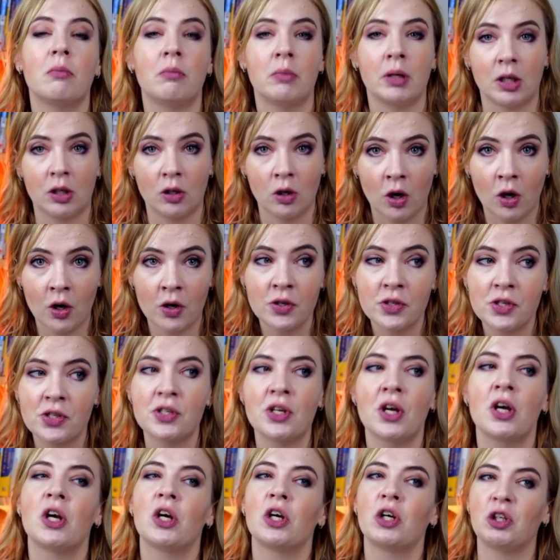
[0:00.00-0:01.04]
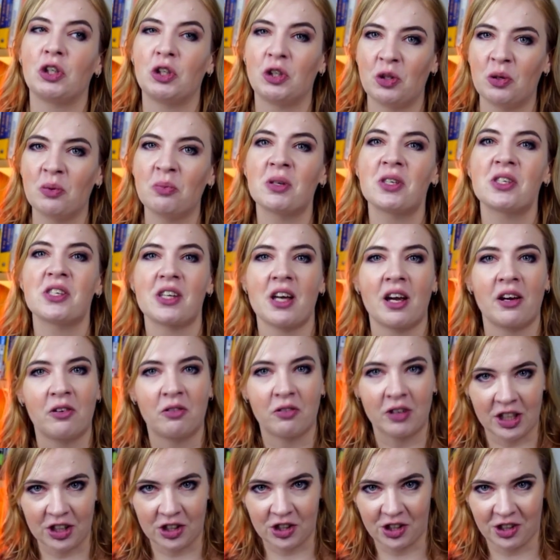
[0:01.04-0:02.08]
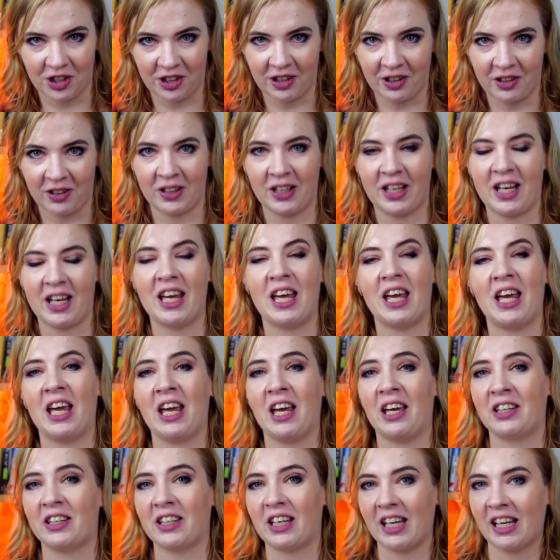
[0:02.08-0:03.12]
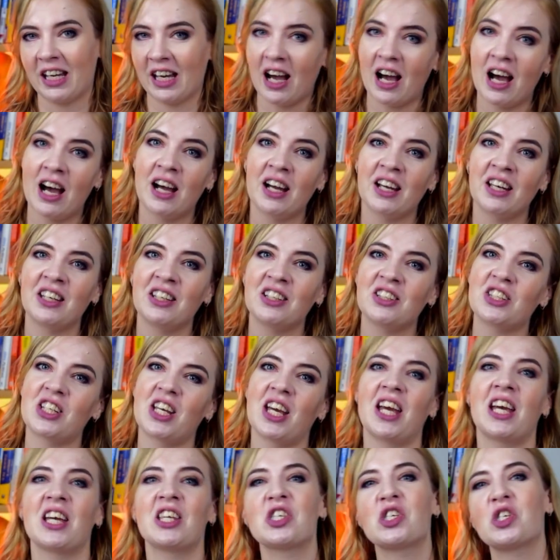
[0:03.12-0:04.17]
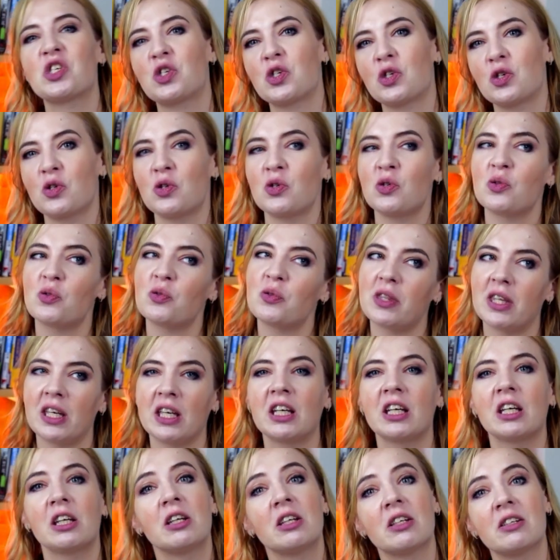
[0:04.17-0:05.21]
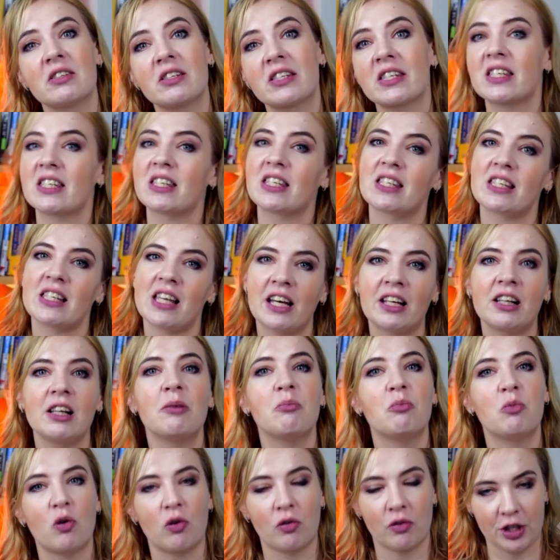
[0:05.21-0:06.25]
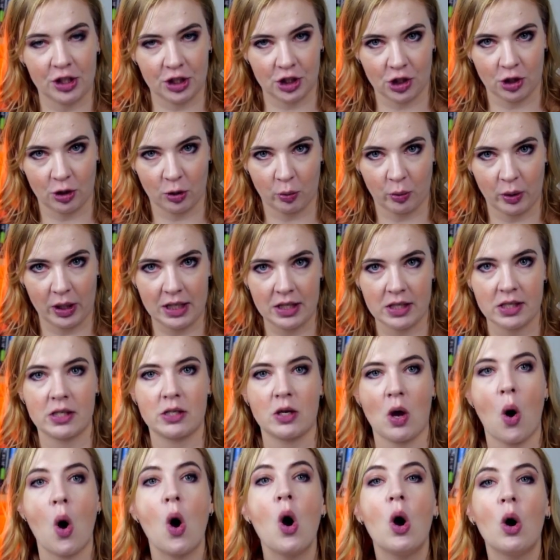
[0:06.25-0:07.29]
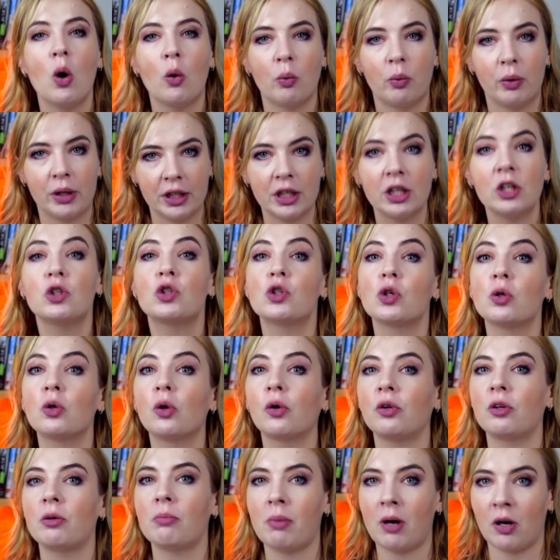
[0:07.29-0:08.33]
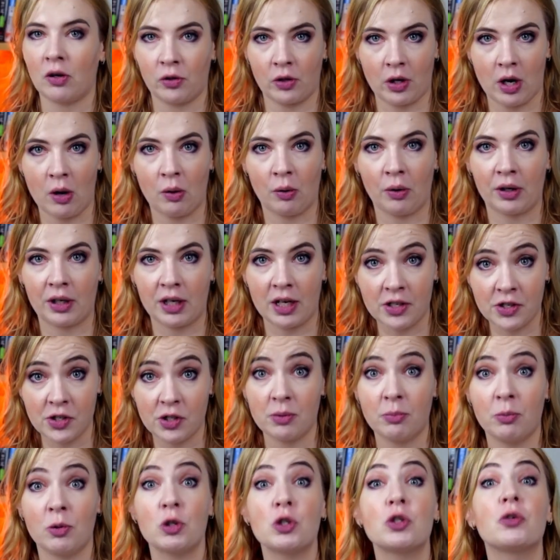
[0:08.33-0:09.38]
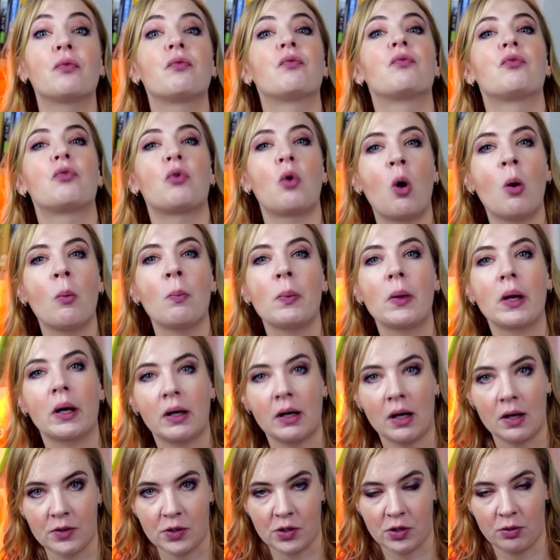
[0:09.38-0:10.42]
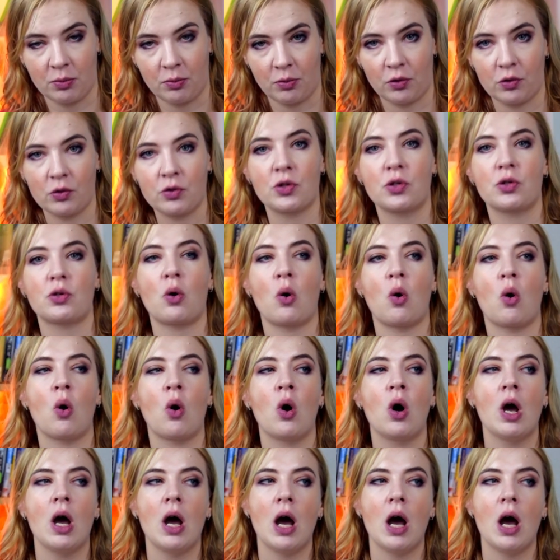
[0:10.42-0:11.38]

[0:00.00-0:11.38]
Because humans are irrational and AI tends to think in slightly more rational ways. So we need to learn about our customers from the customer. So